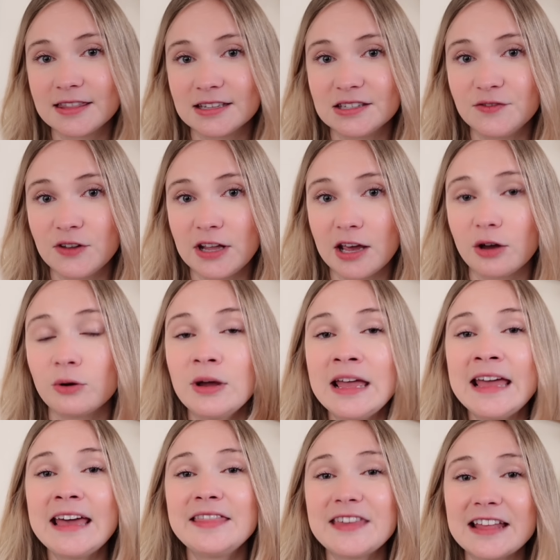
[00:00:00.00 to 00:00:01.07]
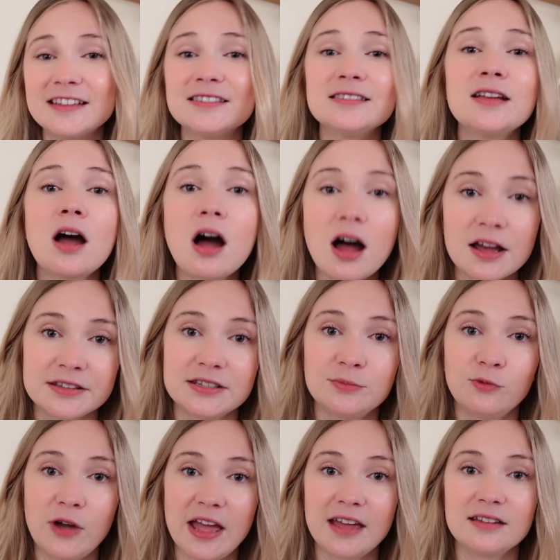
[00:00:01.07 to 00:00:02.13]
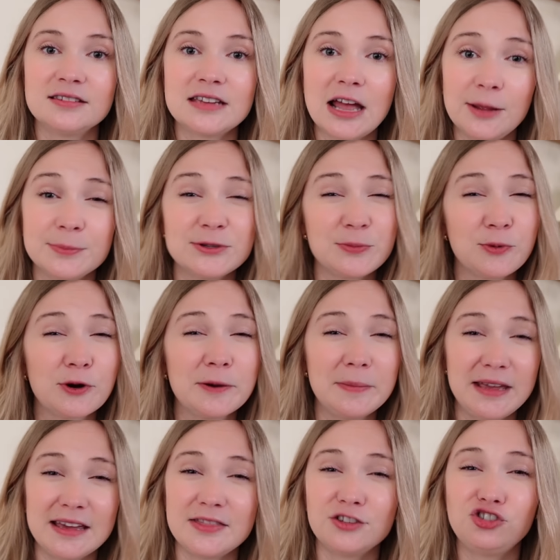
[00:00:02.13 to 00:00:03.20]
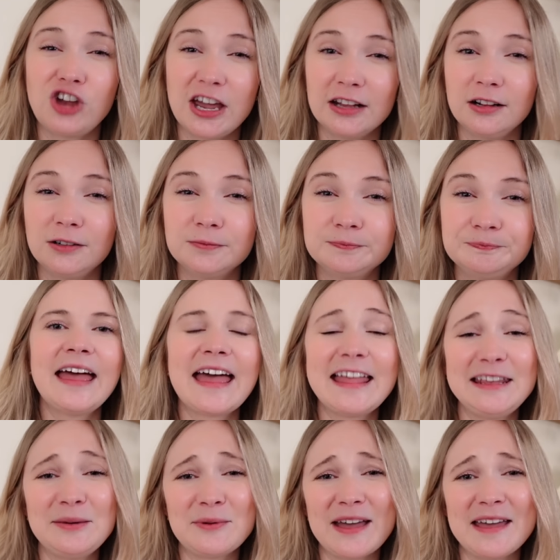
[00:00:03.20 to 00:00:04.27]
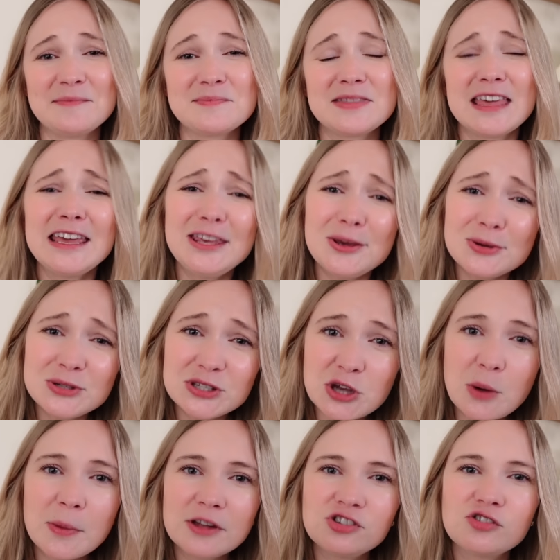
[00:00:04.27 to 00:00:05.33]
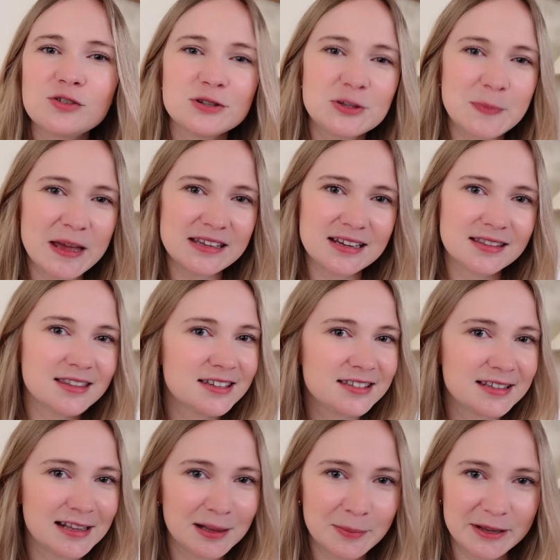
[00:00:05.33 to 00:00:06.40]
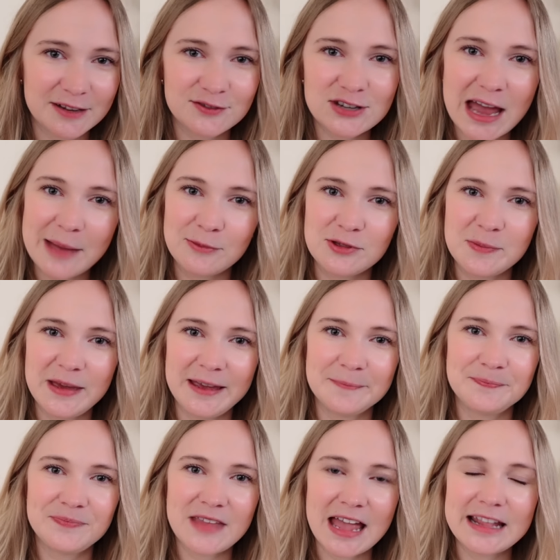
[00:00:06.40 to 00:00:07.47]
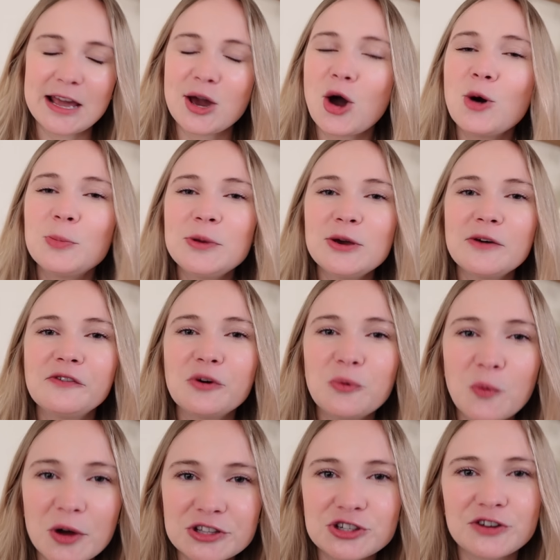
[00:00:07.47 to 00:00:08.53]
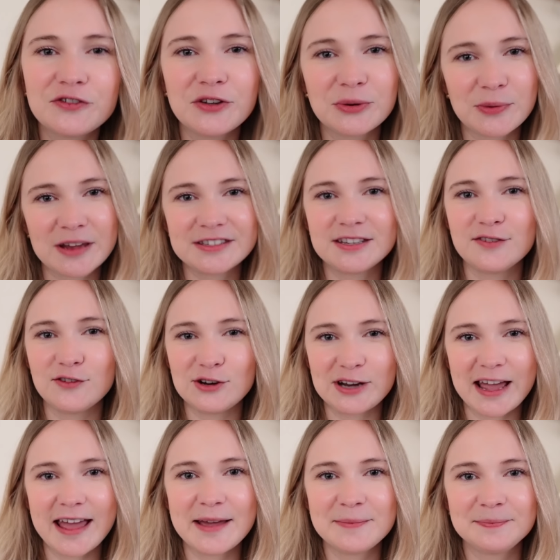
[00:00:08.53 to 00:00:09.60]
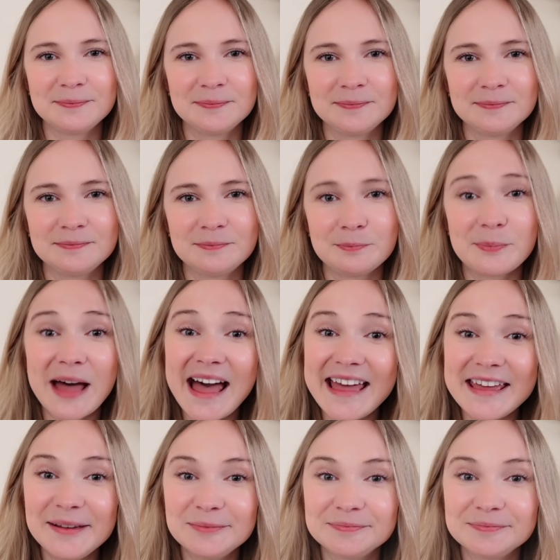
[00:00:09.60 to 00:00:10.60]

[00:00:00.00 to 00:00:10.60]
this video. That is an awesome way to help support me and the channel. Anyway, thank you so much for spending this little bit of time with me, and I hope you have a wonderful rest of your day. Bye!